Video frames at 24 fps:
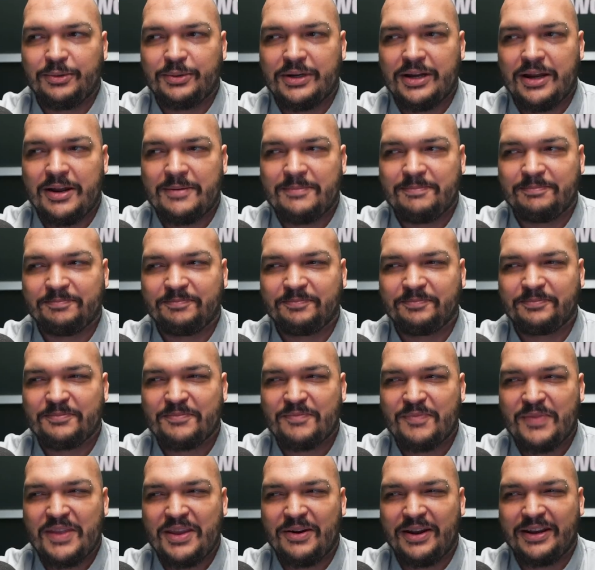Um...
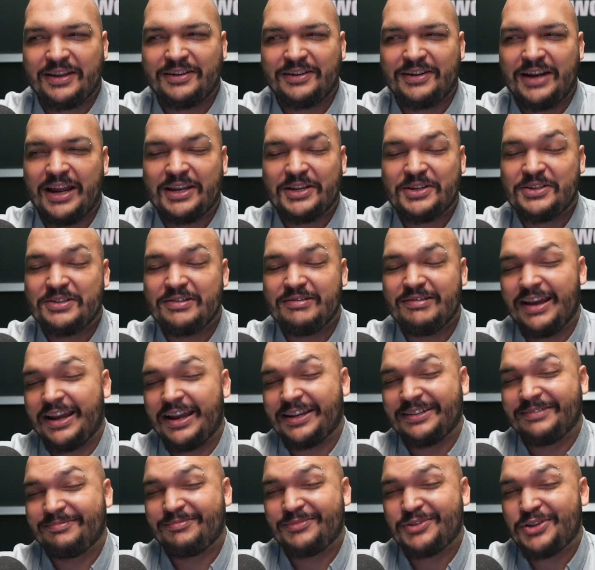You know, I could, I could, I
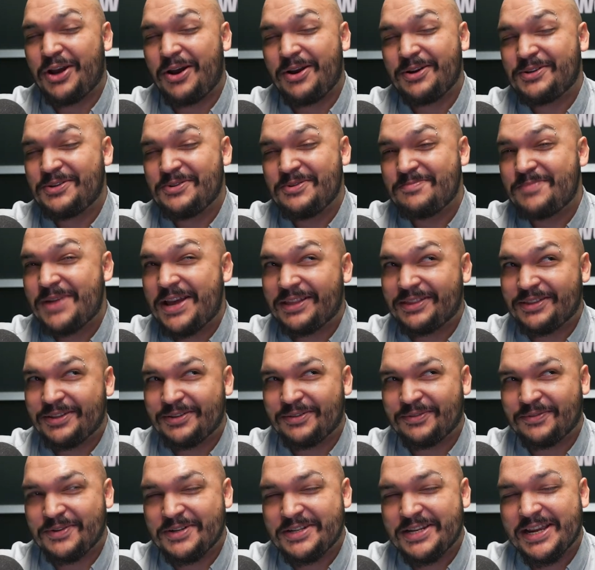could talk to you about
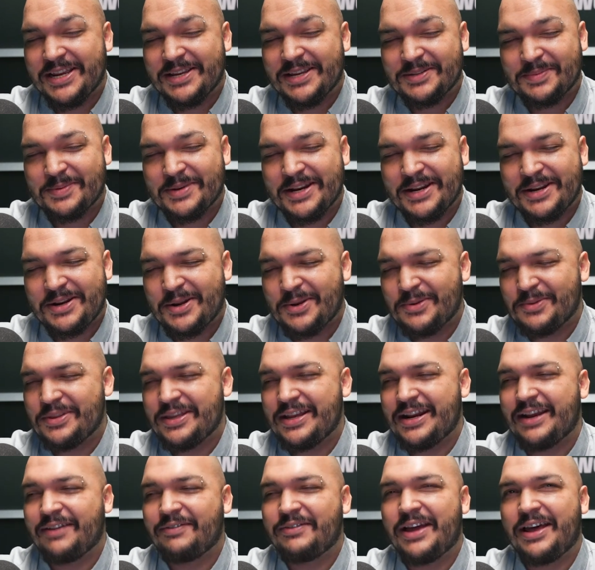this for days, but I know
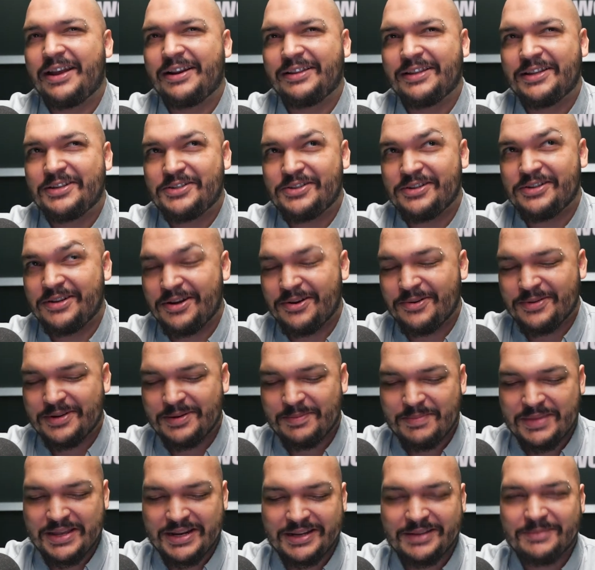that I've got to let you go in a
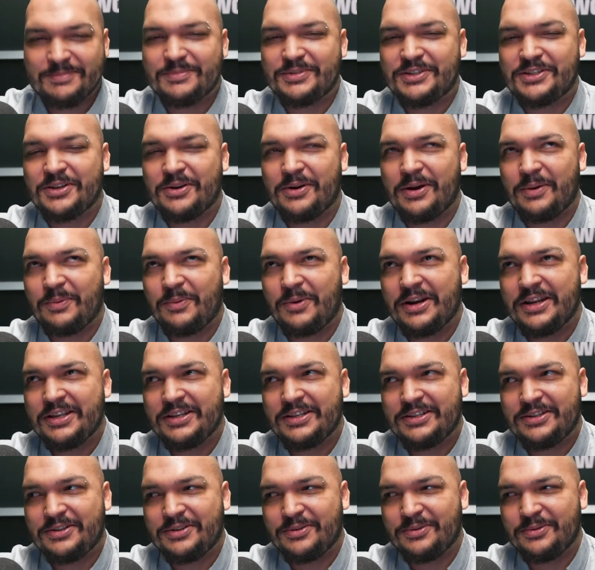minute. So I
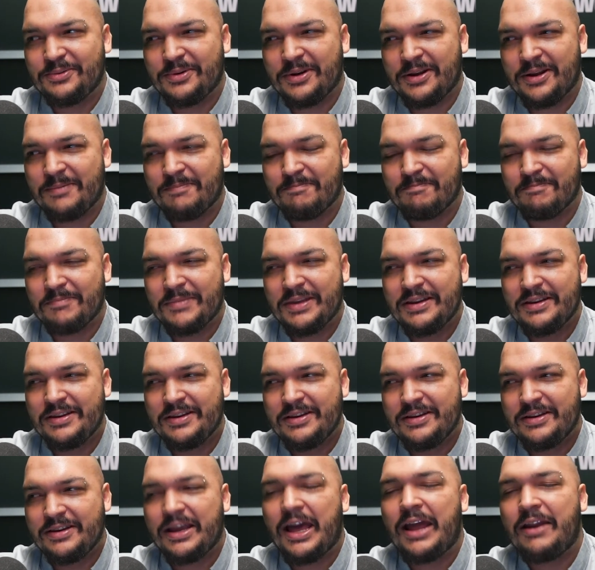wanted to, um,
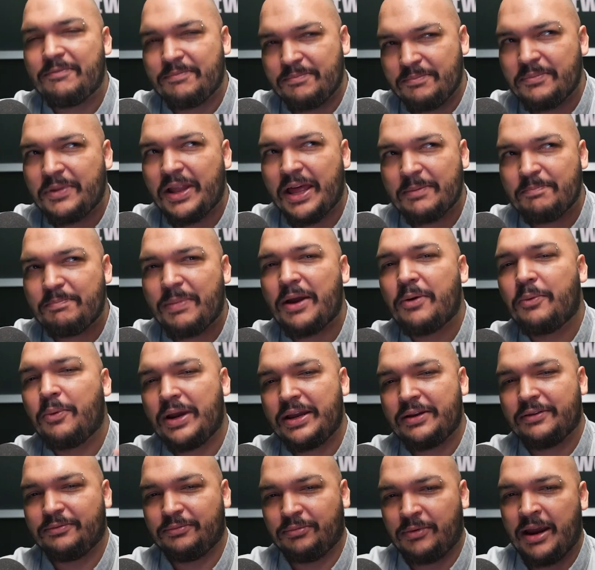kind of like by
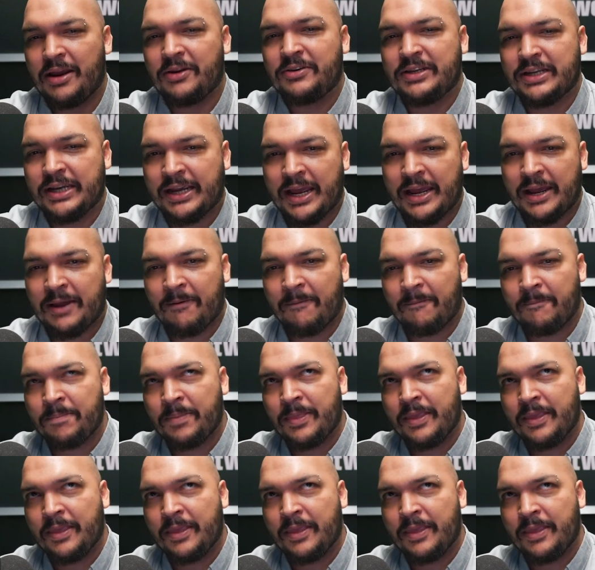way of rounding out,